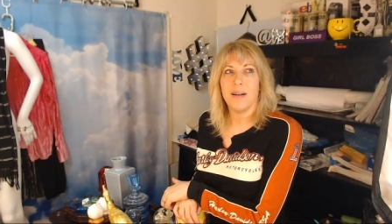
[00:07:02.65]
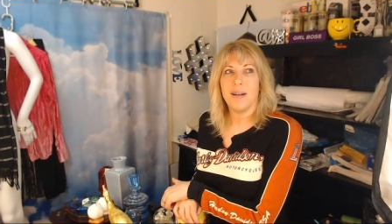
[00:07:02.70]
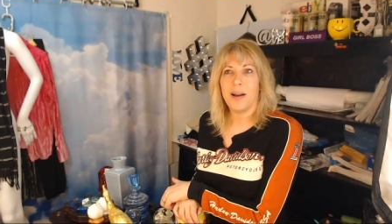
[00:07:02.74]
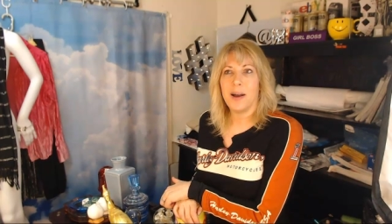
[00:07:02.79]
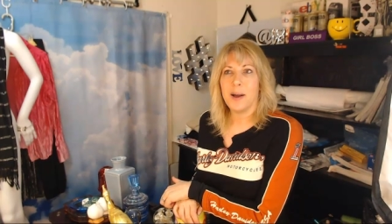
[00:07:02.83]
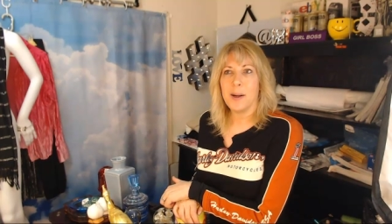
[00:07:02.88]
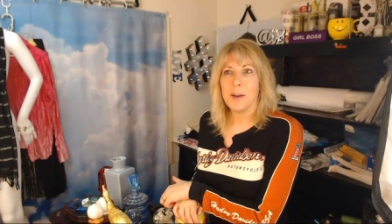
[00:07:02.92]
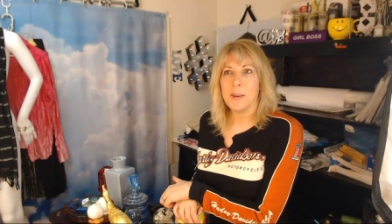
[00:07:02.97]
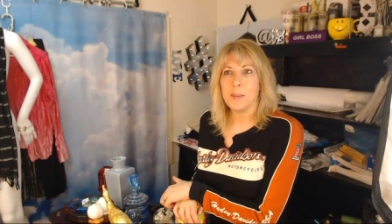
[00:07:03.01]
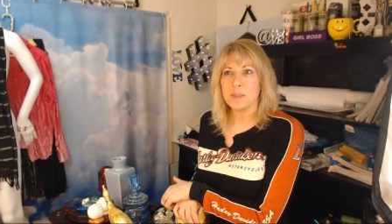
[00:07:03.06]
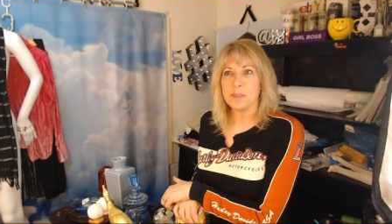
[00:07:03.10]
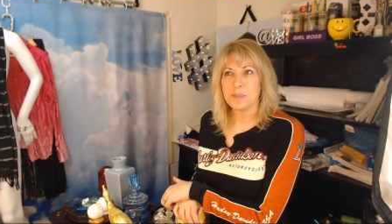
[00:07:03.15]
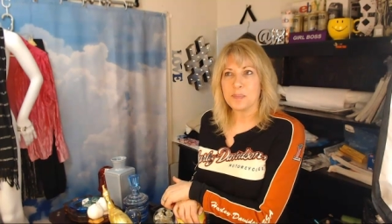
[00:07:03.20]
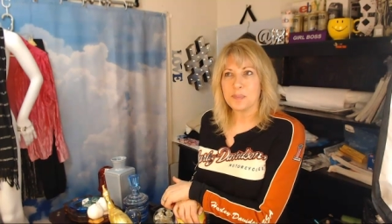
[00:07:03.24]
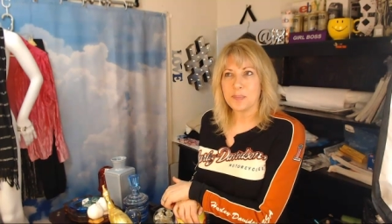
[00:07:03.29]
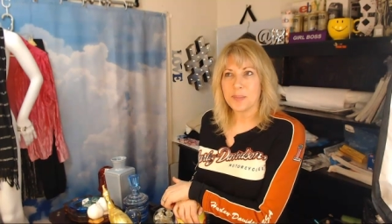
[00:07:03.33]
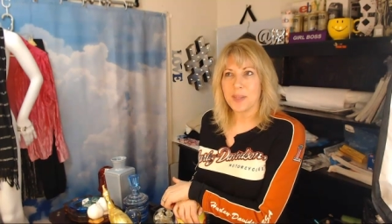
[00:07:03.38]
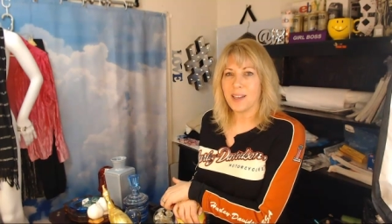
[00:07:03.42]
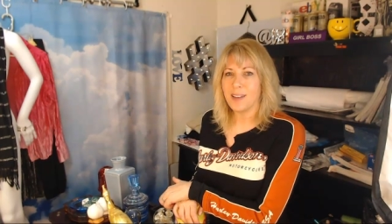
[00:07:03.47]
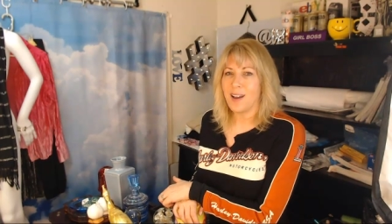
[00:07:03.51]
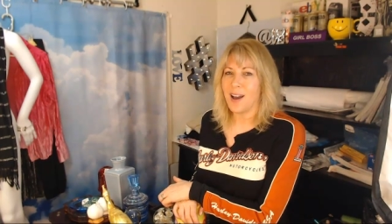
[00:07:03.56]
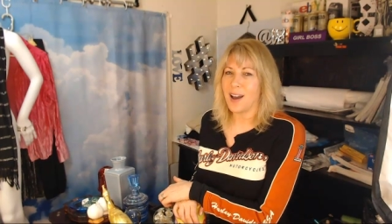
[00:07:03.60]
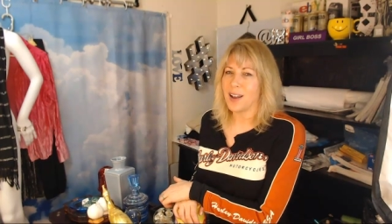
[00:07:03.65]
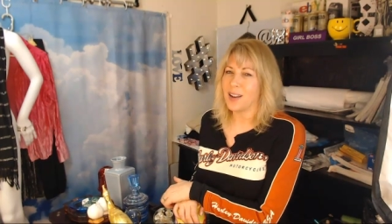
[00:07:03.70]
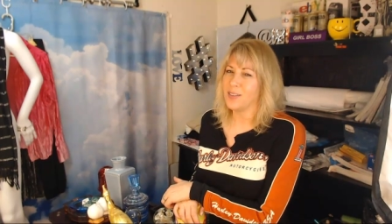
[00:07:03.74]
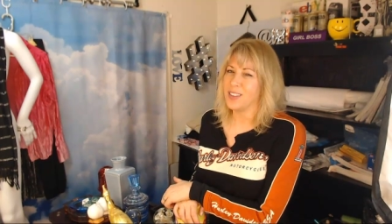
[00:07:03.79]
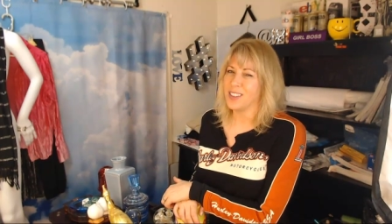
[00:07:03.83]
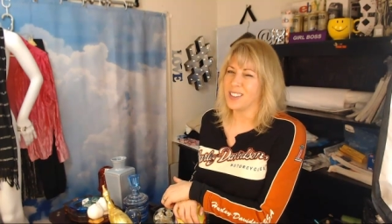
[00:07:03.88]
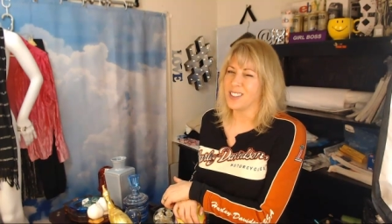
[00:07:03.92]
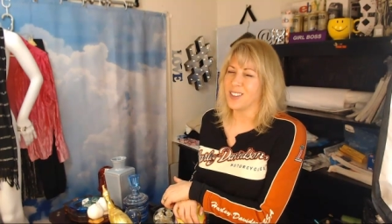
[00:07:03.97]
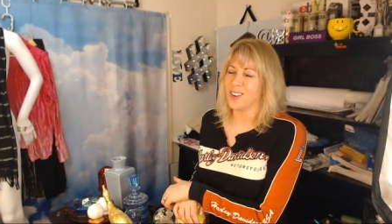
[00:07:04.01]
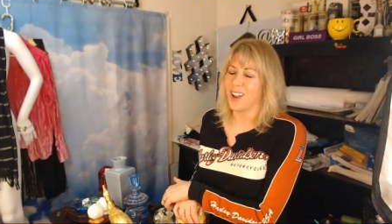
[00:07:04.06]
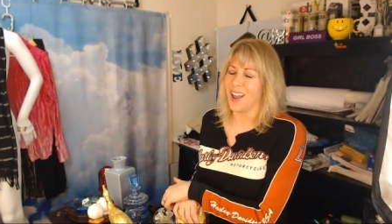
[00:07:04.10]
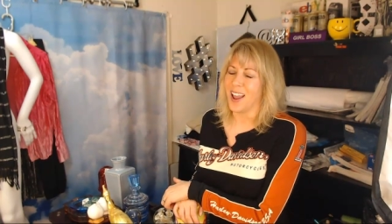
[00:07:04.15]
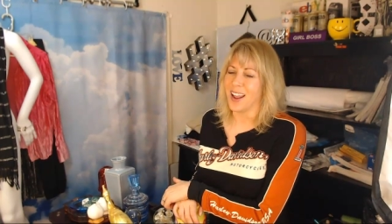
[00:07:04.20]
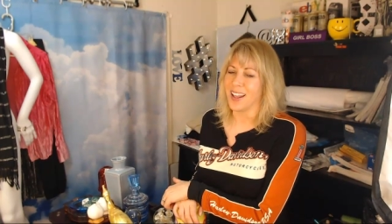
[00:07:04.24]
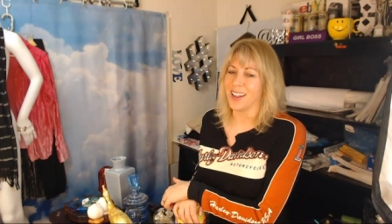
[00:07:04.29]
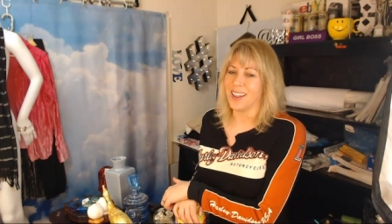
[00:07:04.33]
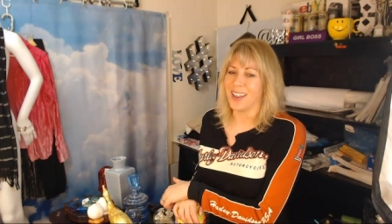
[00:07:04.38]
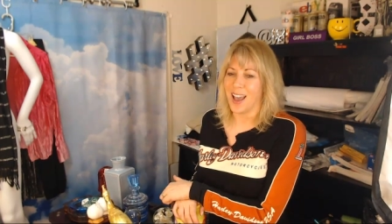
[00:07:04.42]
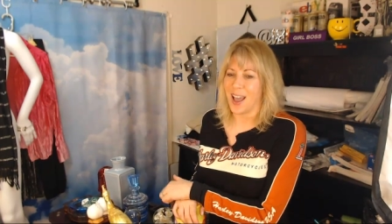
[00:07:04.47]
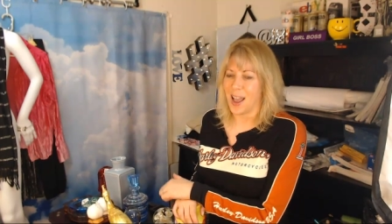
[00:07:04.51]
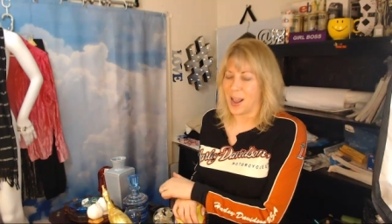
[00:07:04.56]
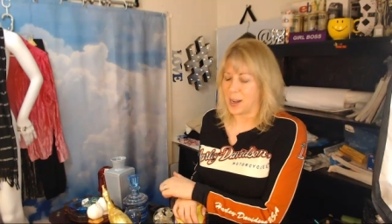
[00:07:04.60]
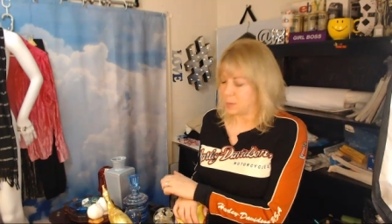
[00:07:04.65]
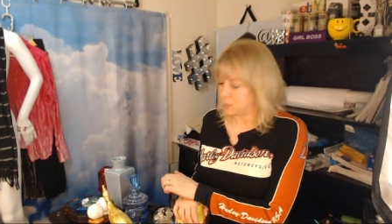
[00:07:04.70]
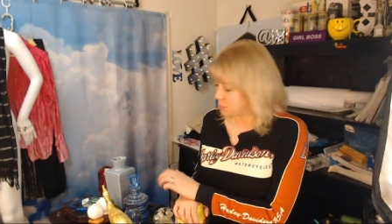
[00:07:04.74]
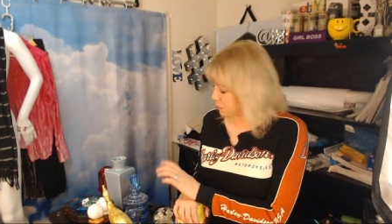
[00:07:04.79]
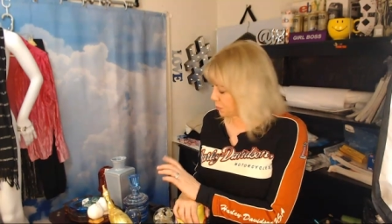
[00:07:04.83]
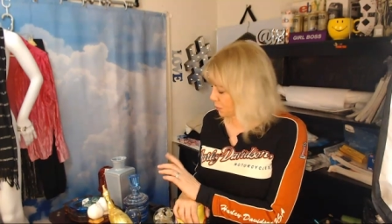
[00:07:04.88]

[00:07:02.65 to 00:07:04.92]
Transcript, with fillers: Um, a lot of us are like that.